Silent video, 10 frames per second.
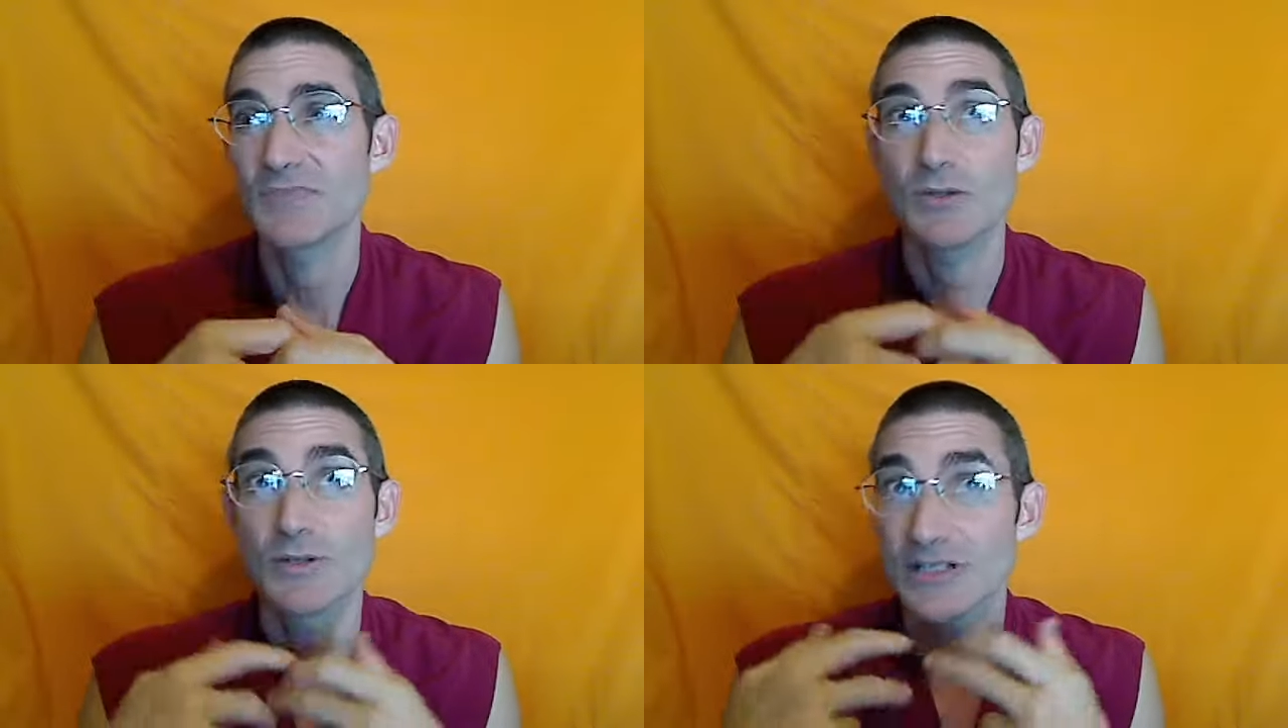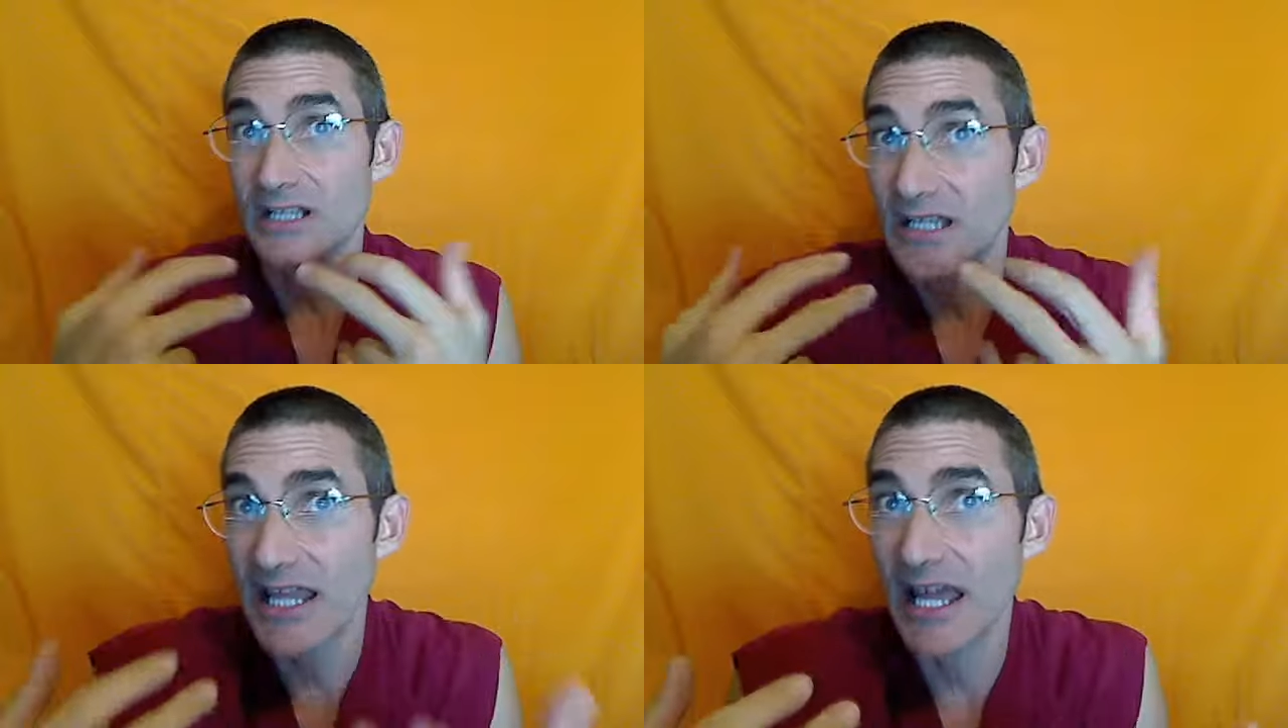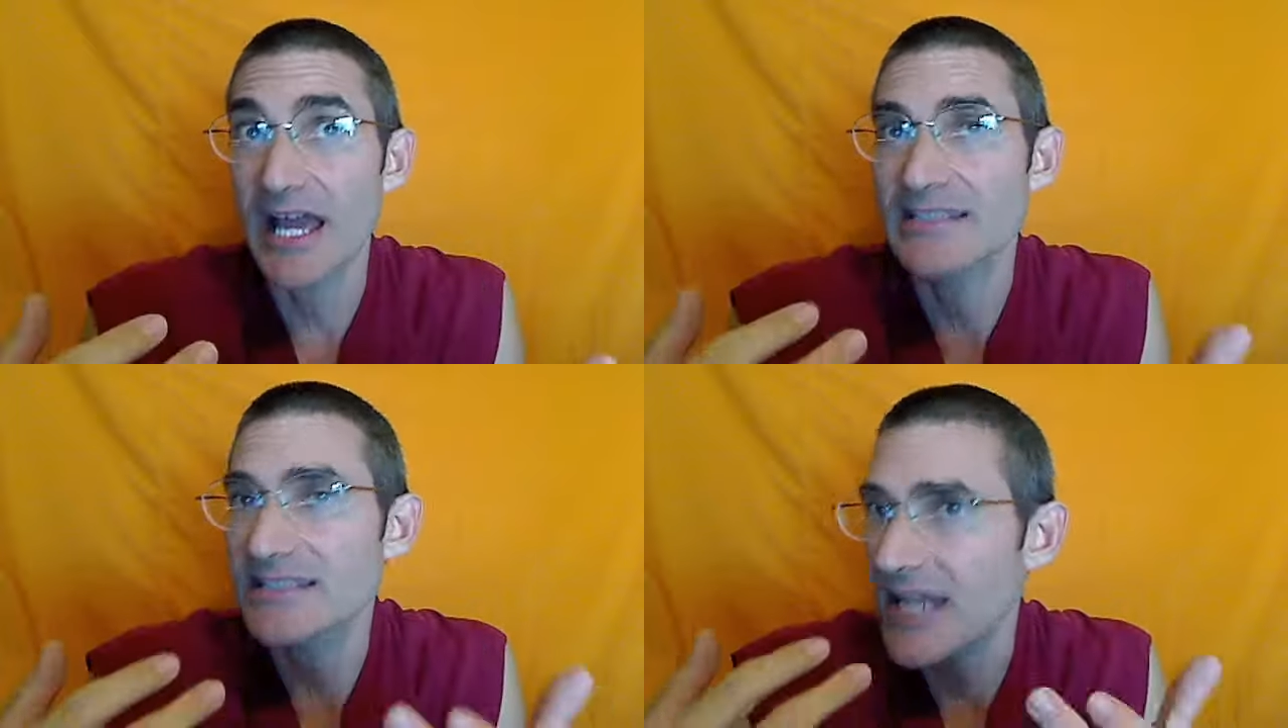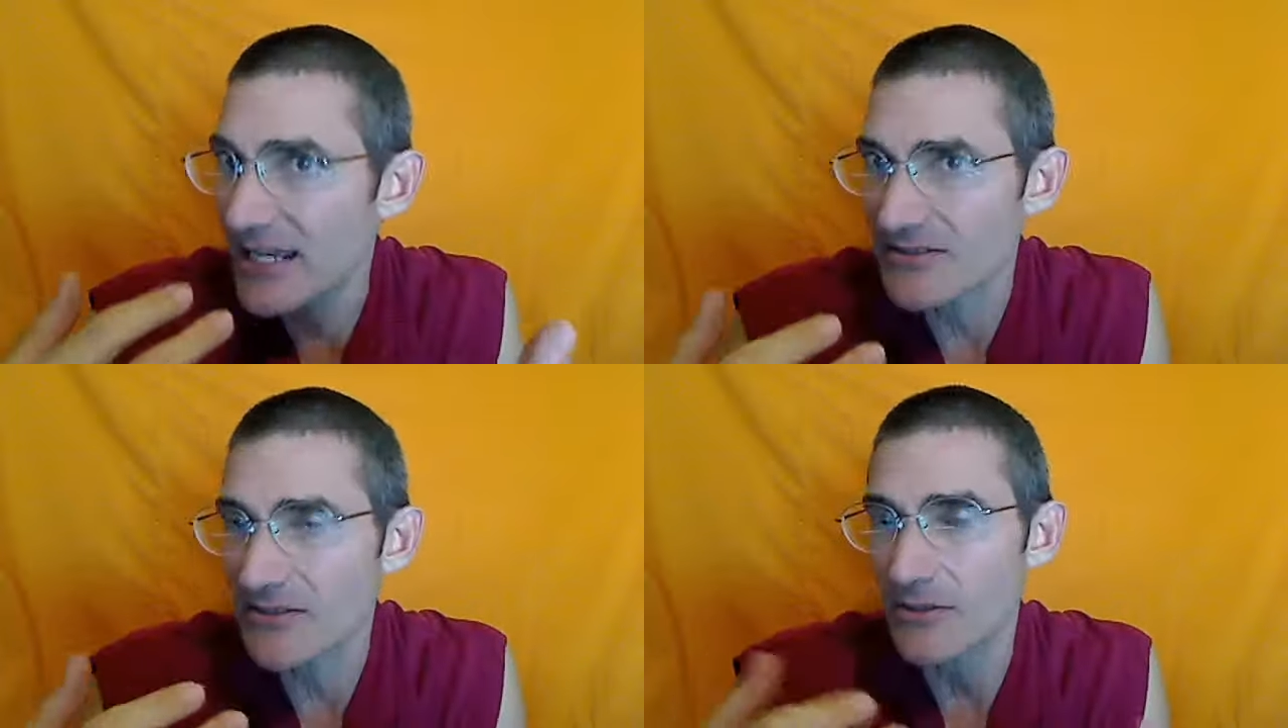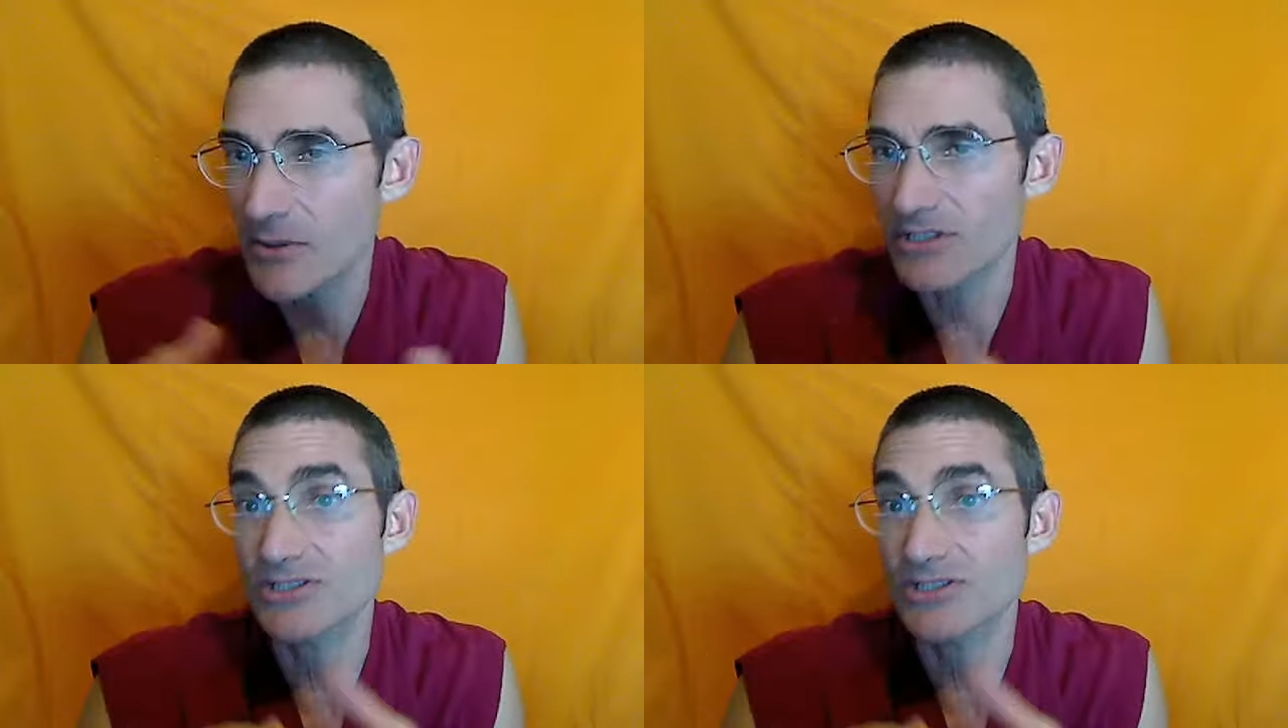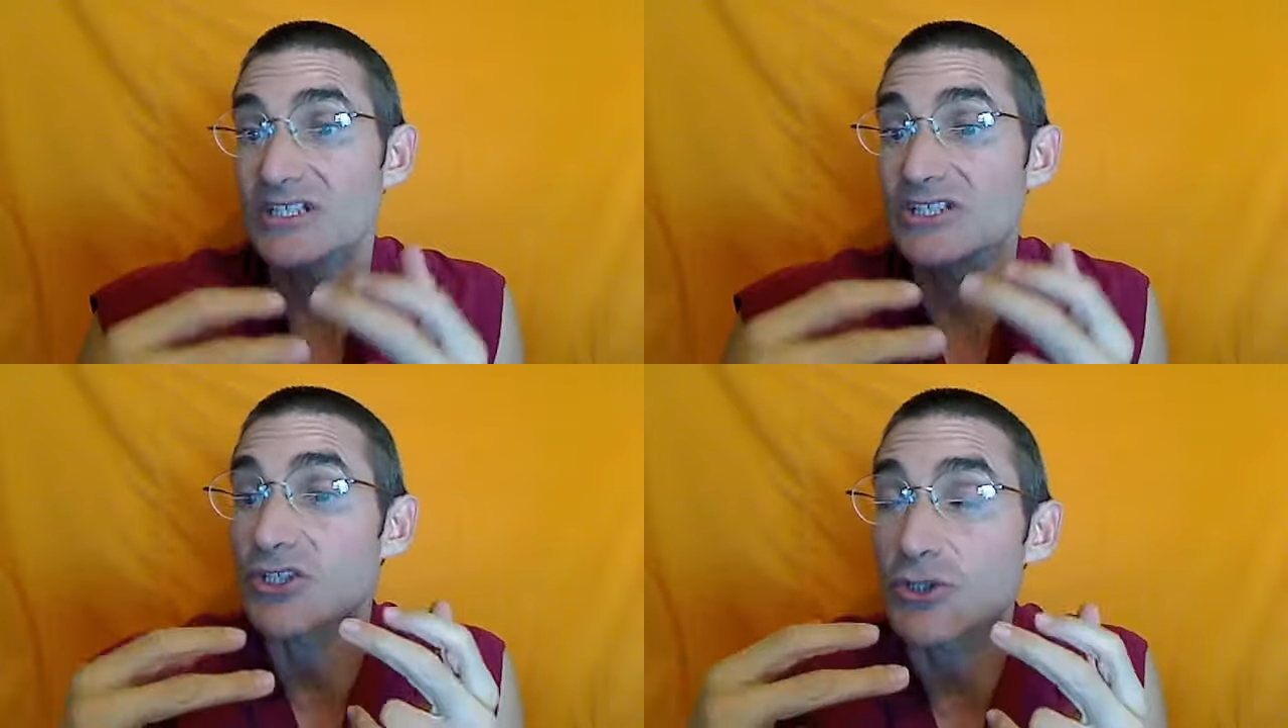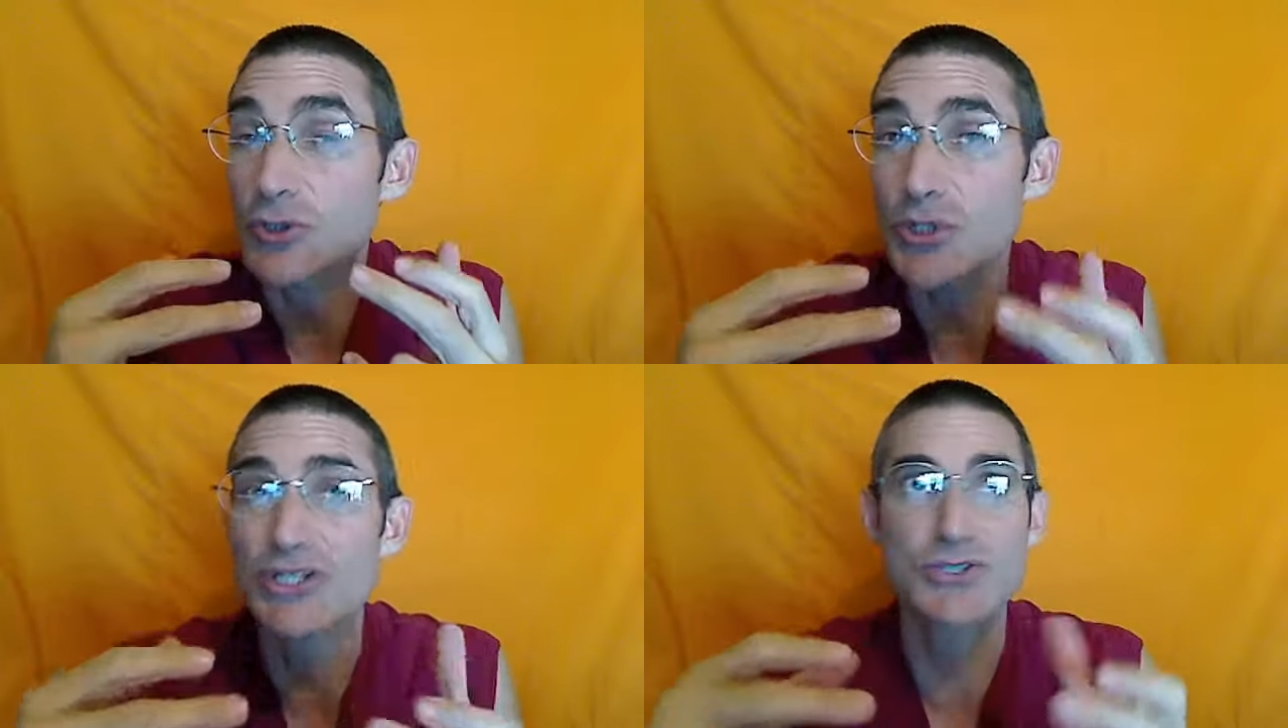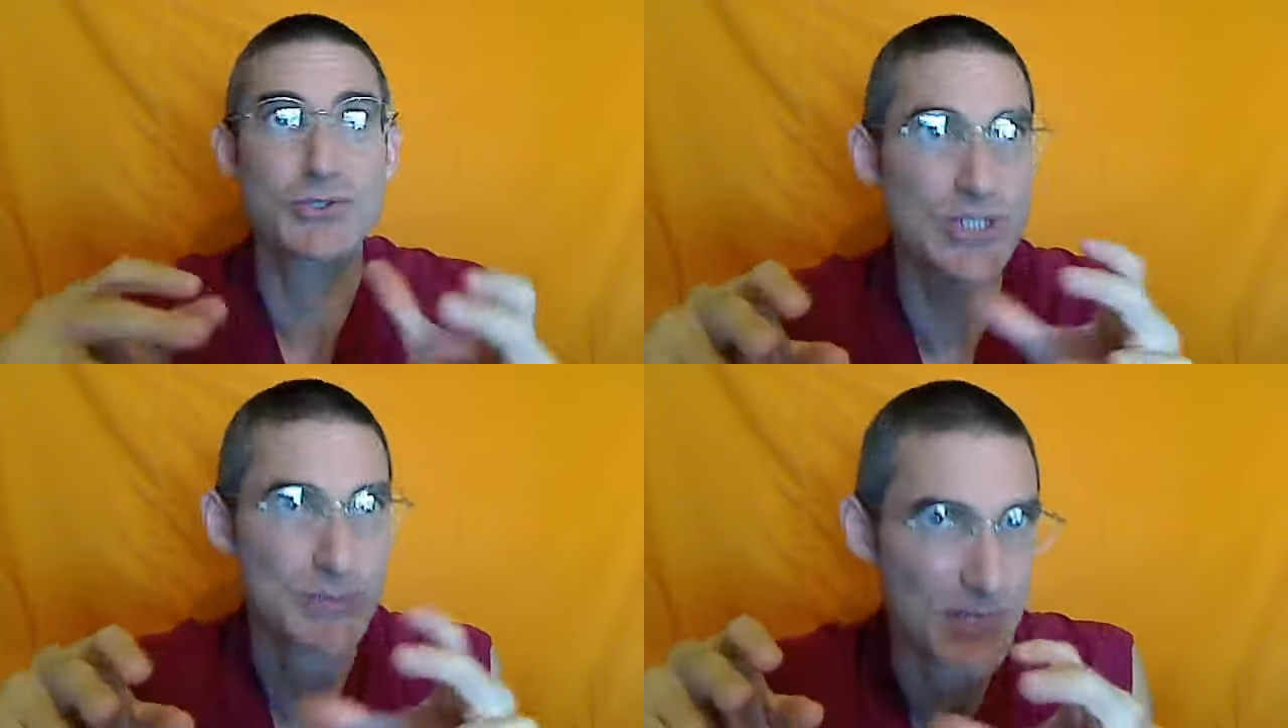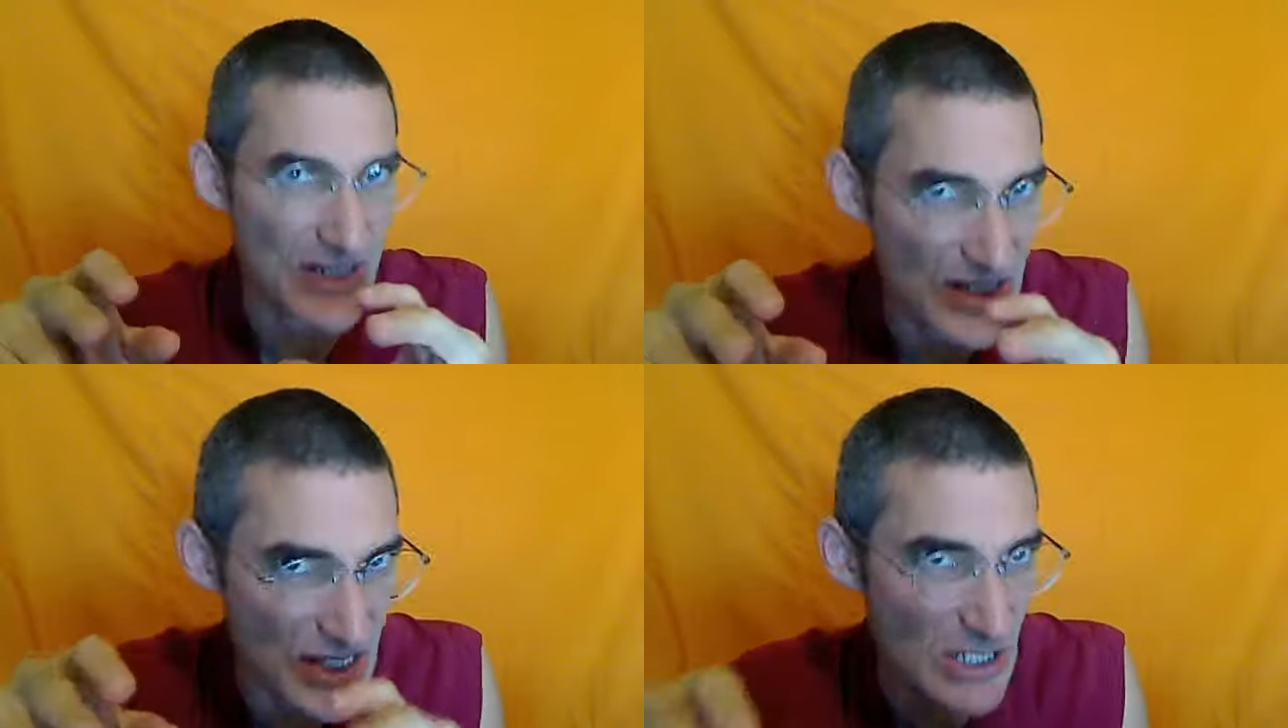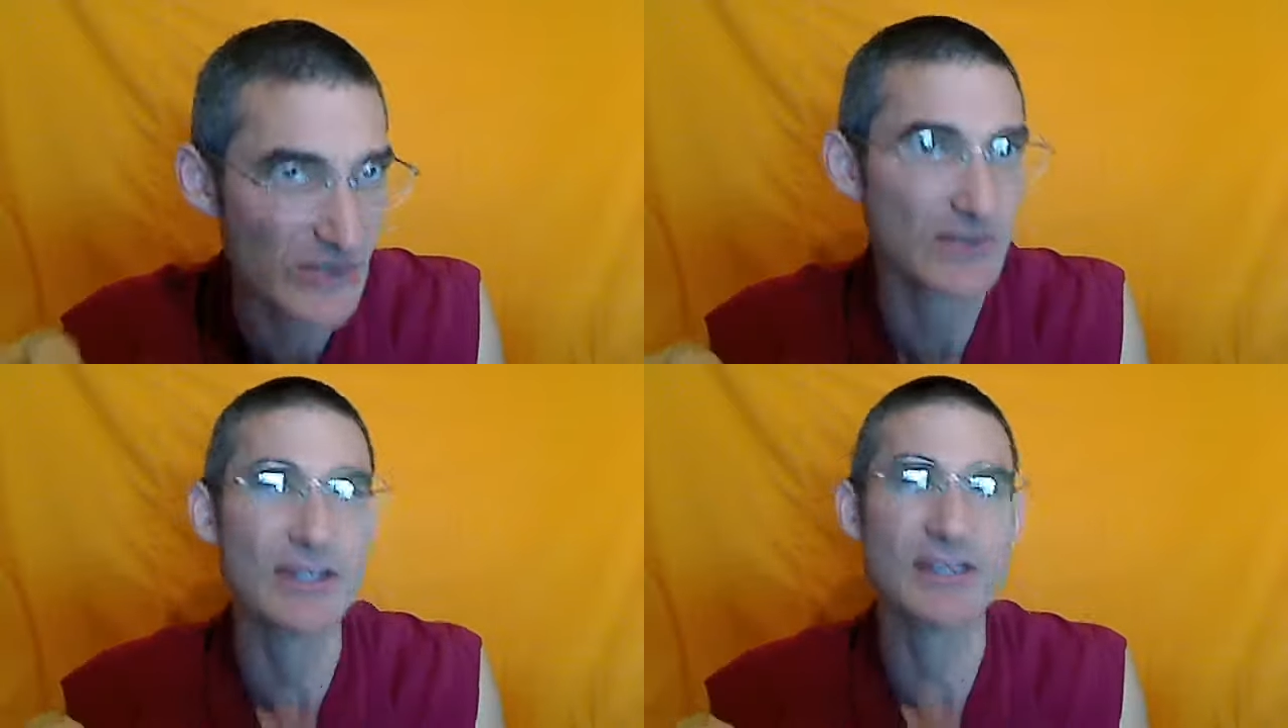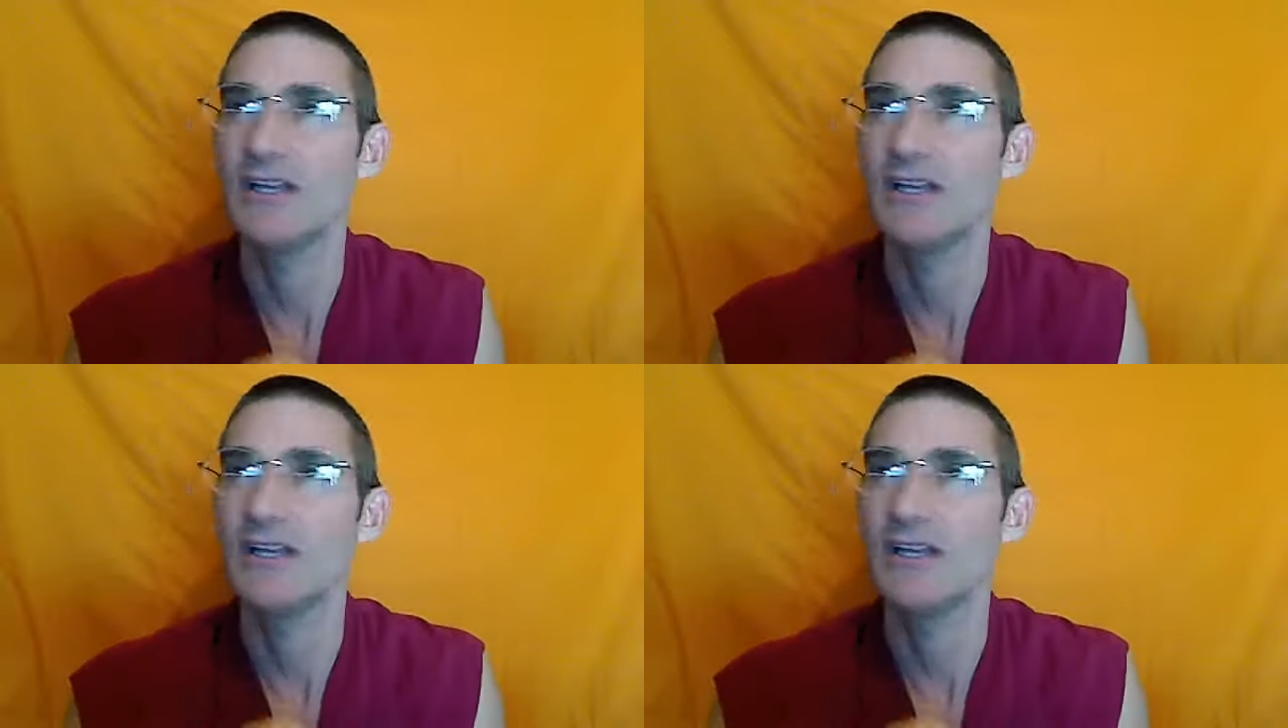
or in a class and ask a question and address your specific,